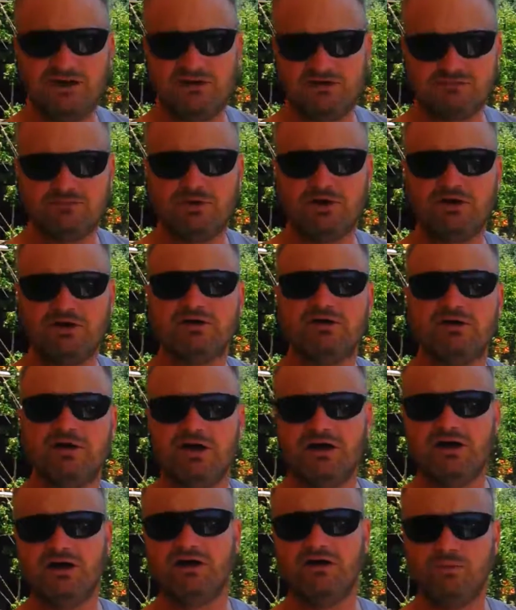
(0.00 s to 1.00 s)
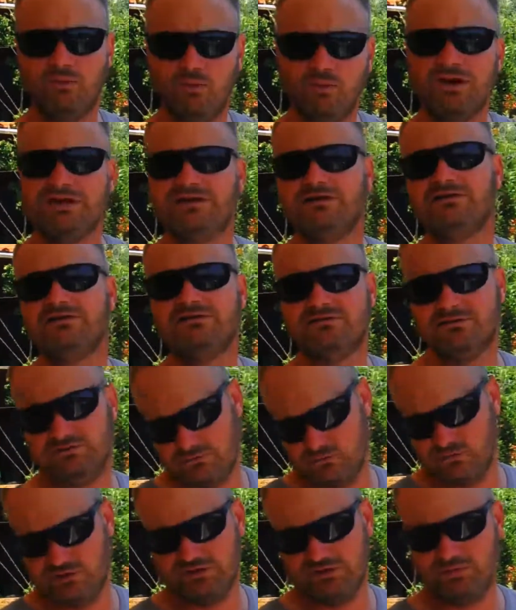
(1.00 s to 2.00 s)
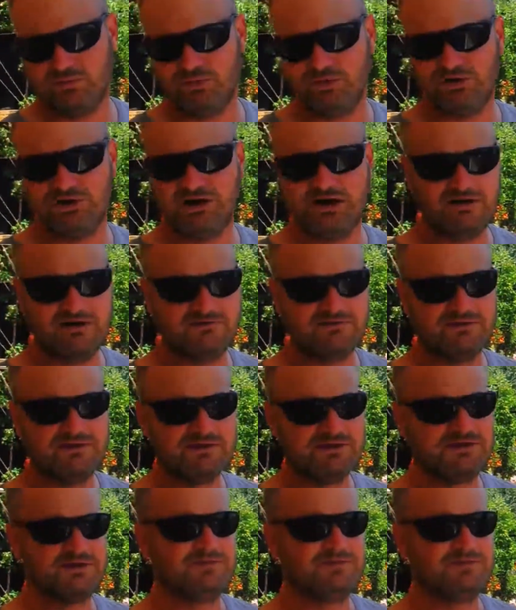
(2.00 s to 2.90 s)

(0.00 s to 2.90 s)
guess mark when to pull it off